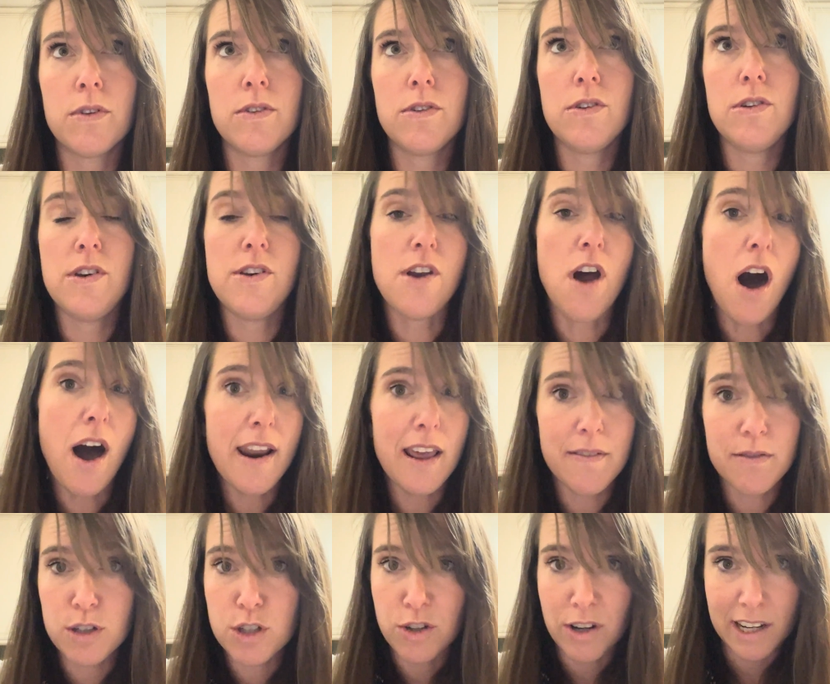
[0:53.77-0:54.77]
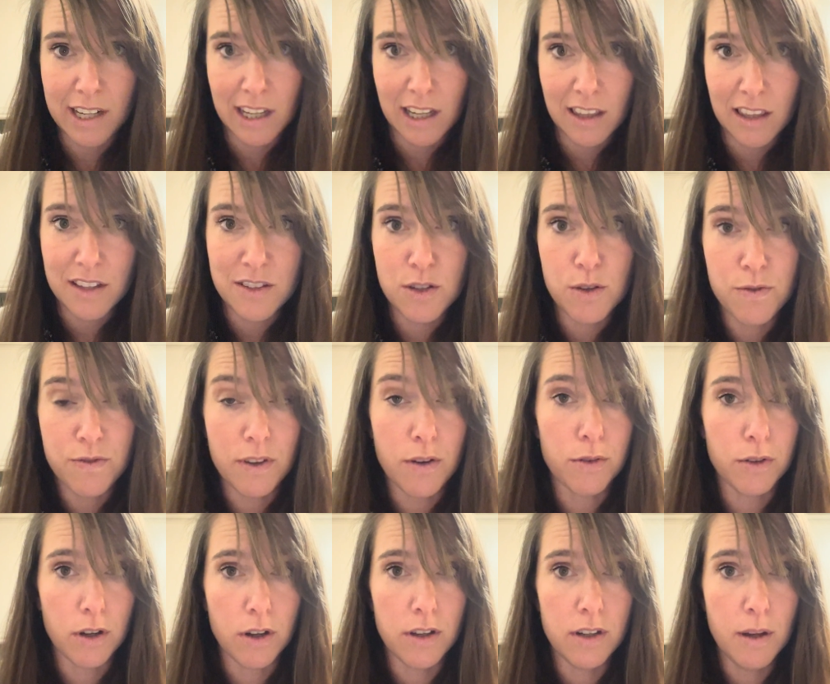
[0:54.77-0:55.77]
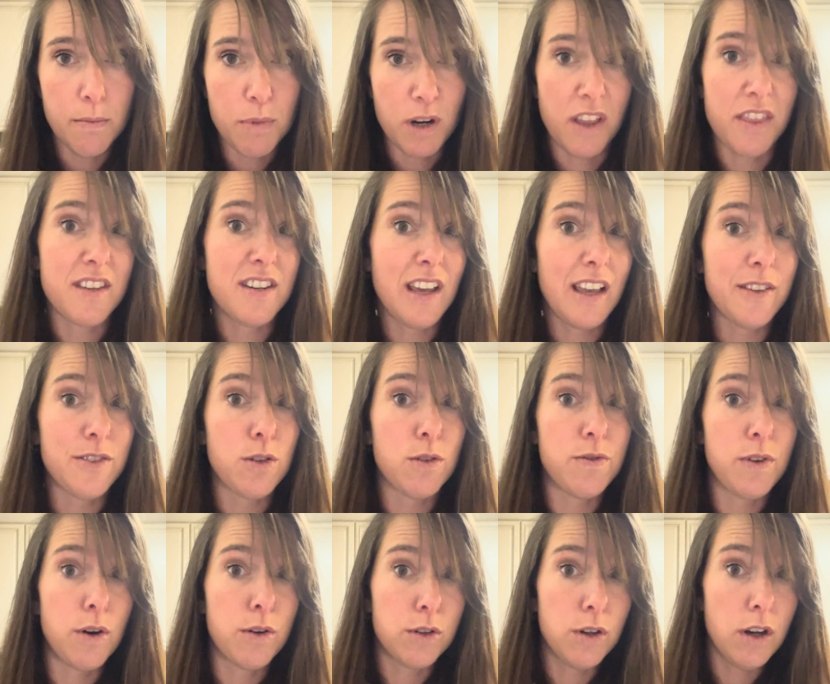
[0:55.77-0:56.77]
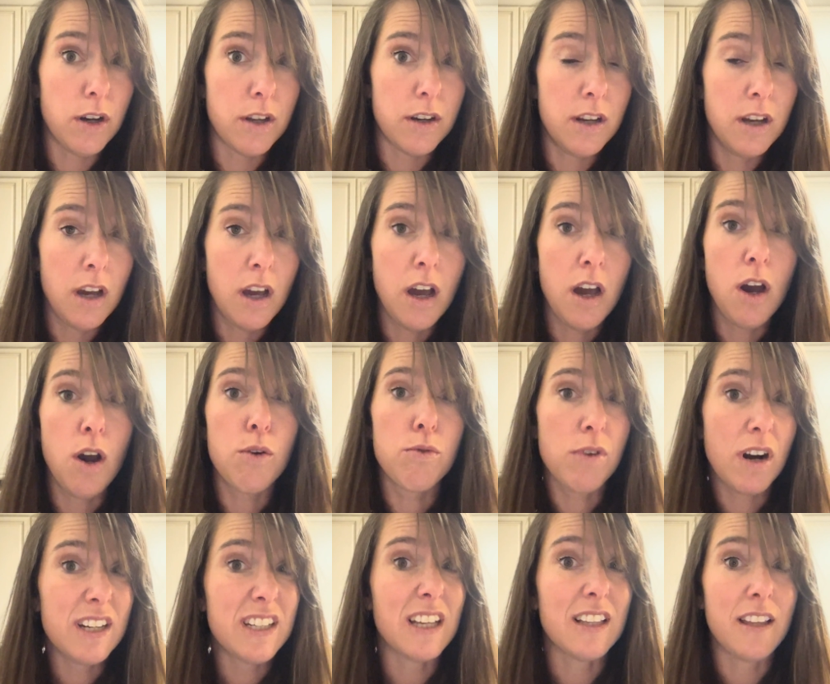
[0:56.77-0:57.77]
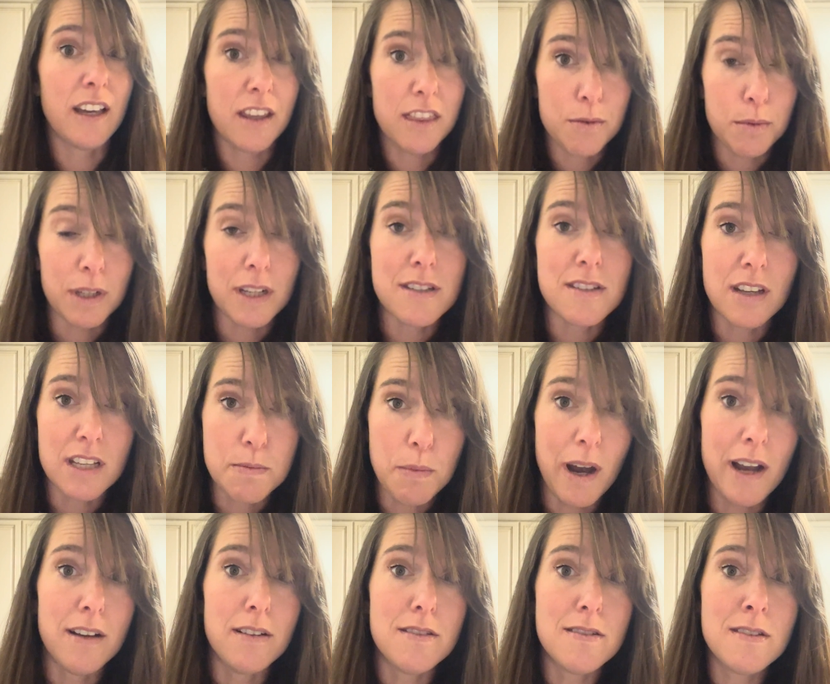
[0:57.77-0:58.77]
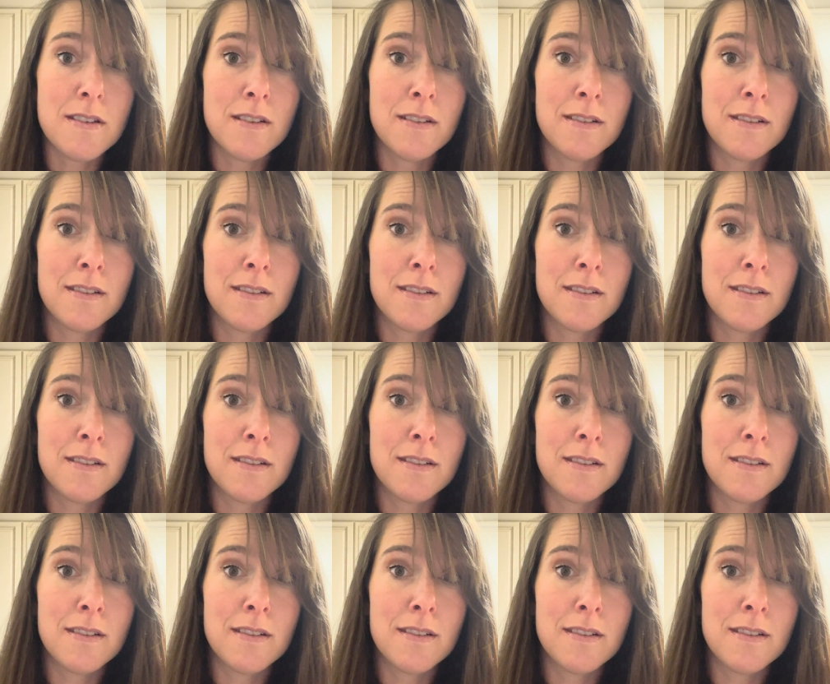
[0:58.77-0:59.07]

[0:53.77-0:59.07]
not ever training unless you feel good, but on the days you feel good, running like 3 to 6 miles